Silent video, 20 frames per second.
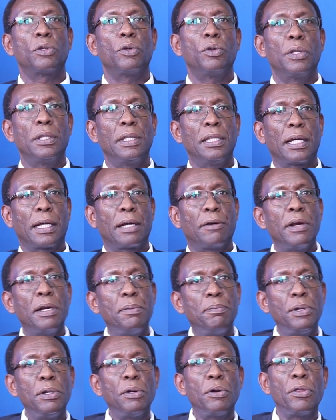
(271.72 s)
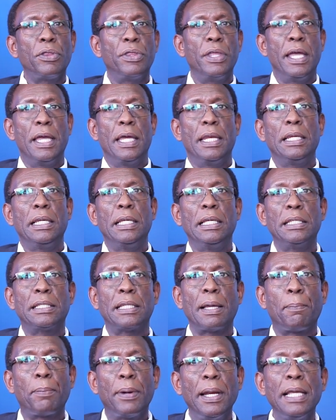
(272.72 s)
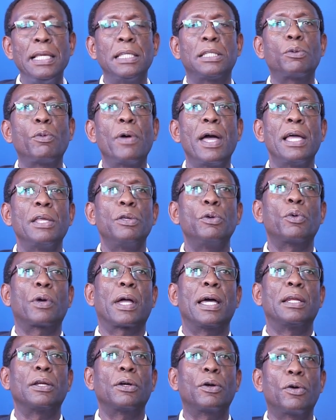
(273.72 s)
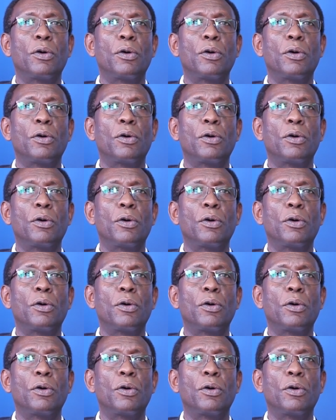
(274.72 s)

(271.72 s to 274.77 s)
So the credit bureau then is a place where you can